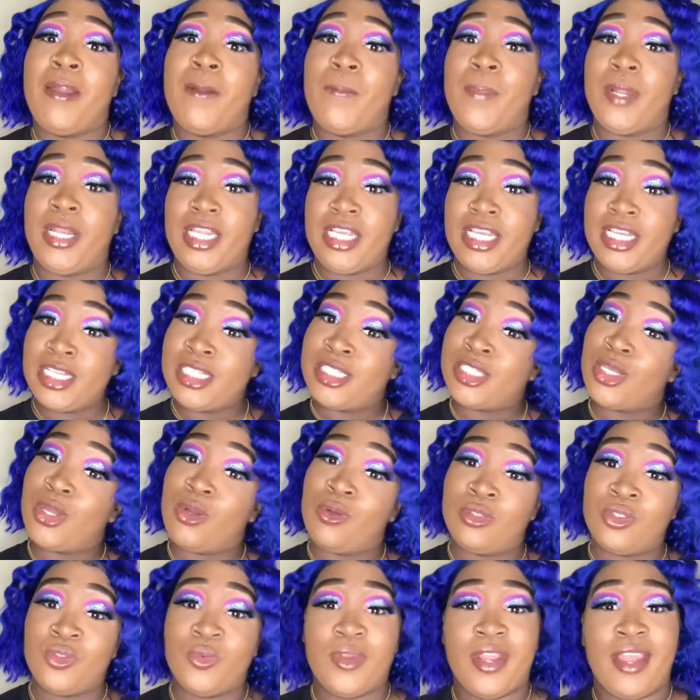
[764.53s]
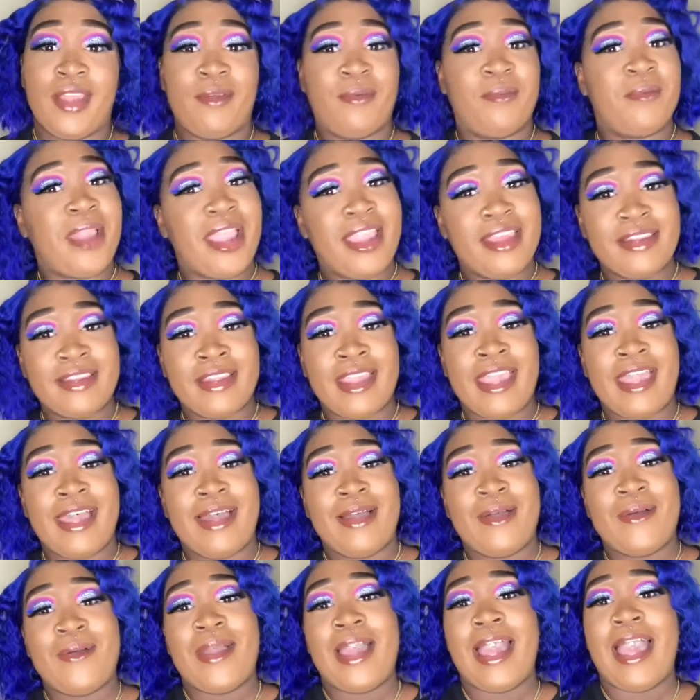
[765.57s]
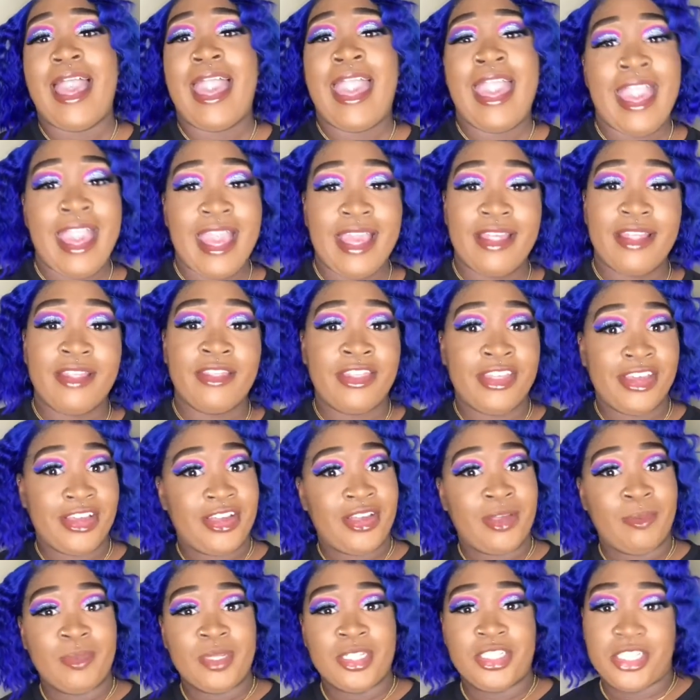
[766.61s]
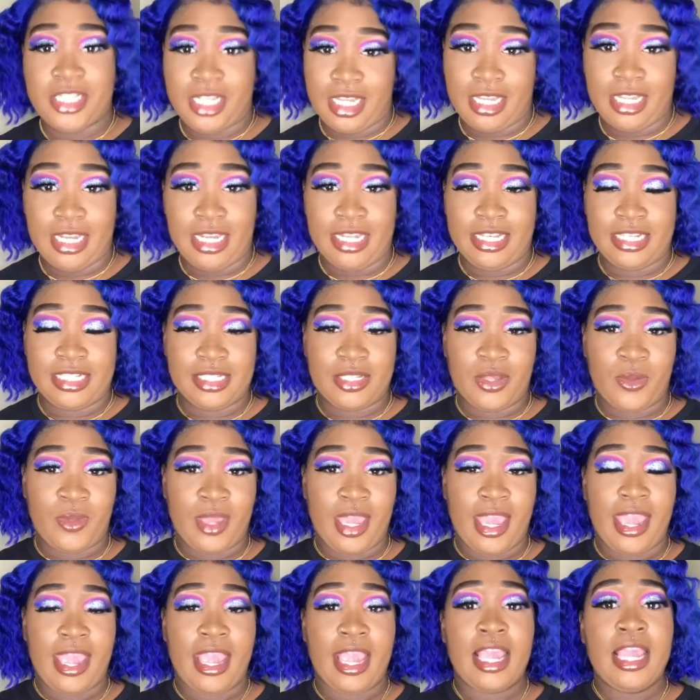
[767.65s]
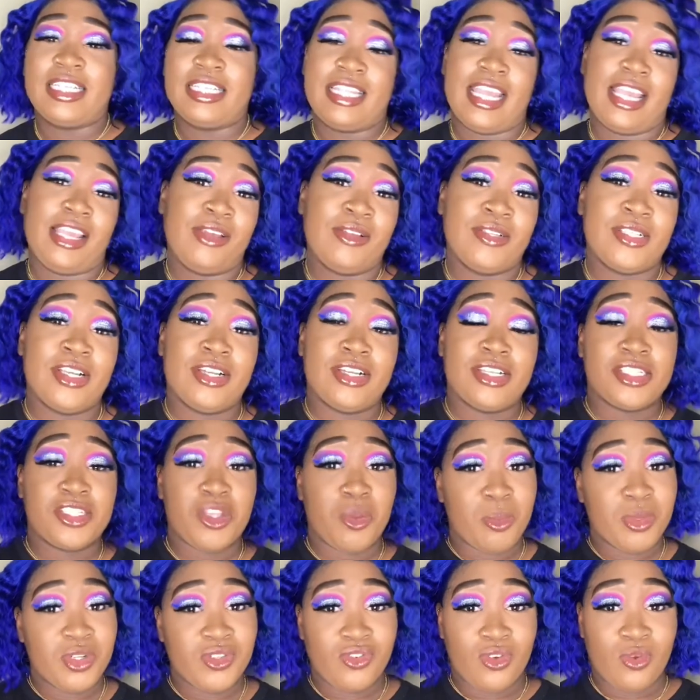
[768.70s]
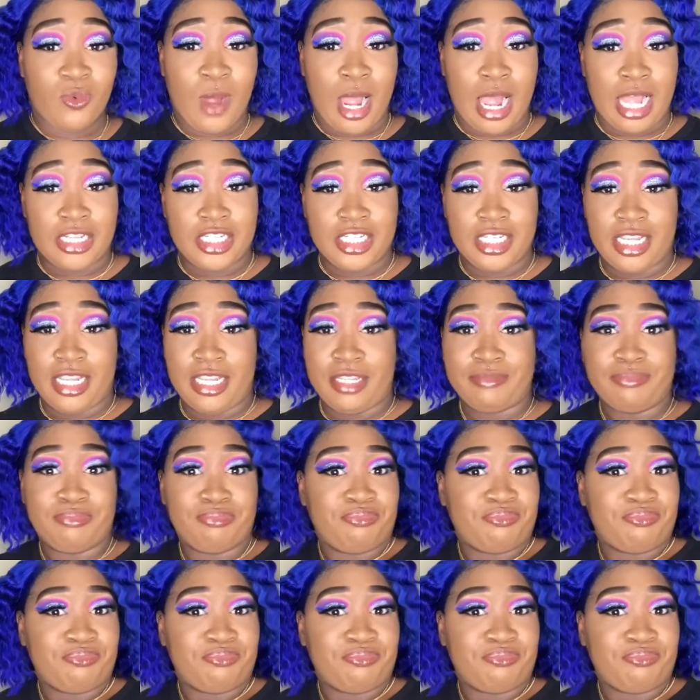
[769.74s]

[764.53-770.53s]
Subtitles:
please go do that right now at the Urban Junglist, okay? Thank you all so much for watching,